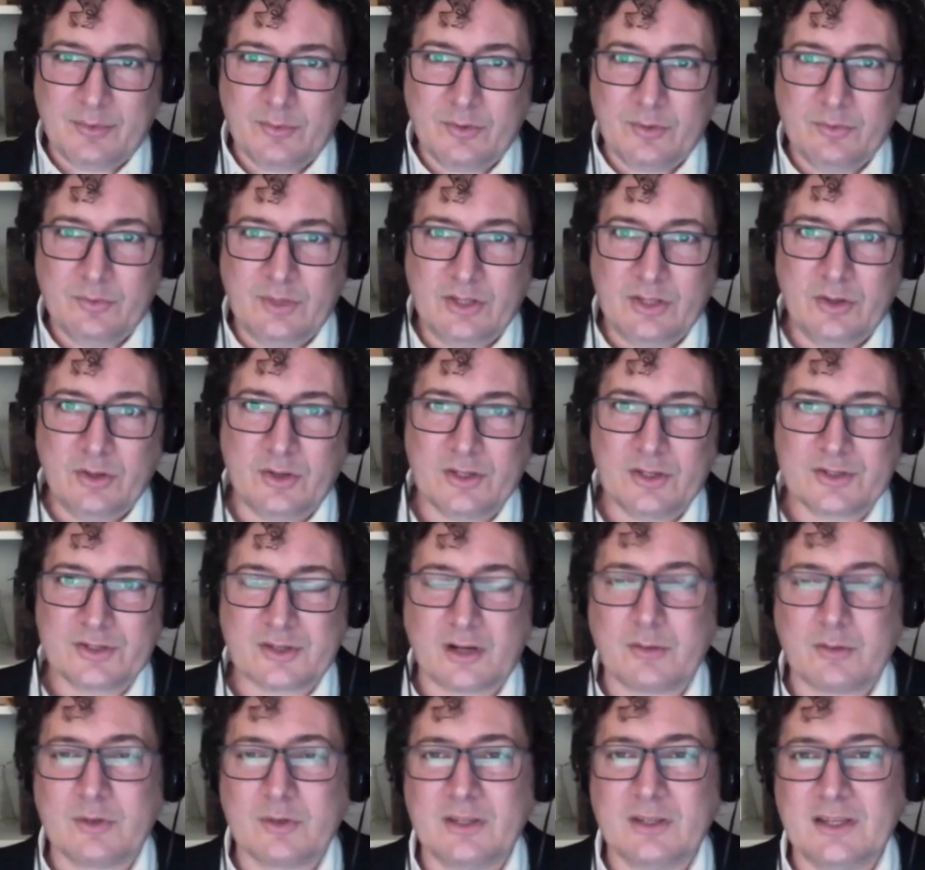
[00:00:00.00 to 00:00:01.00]
would be you could
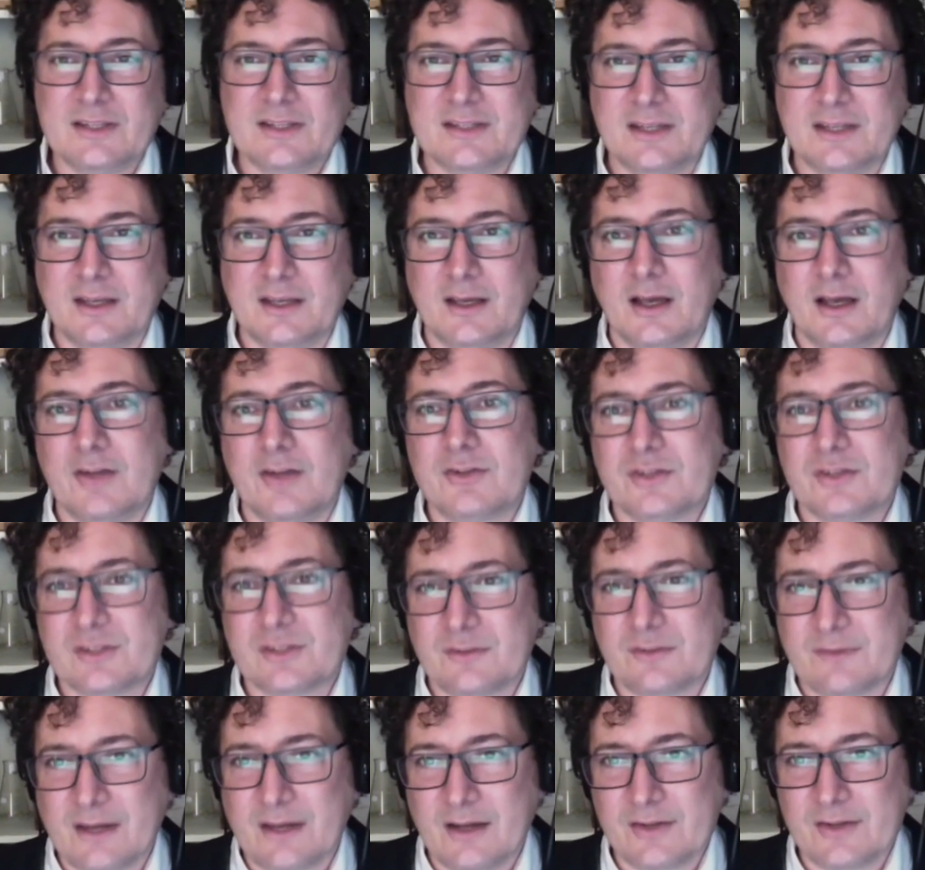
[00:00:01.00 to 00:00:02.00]
start releasing hundreds
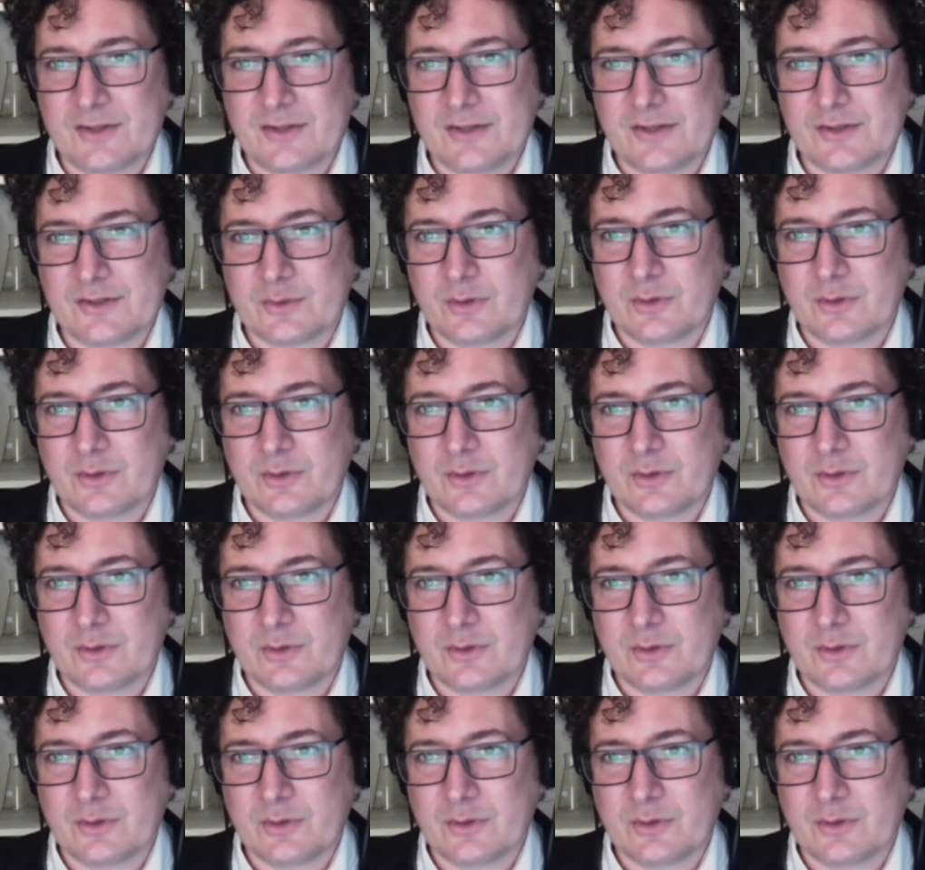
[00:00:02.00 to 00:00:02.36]
of thousands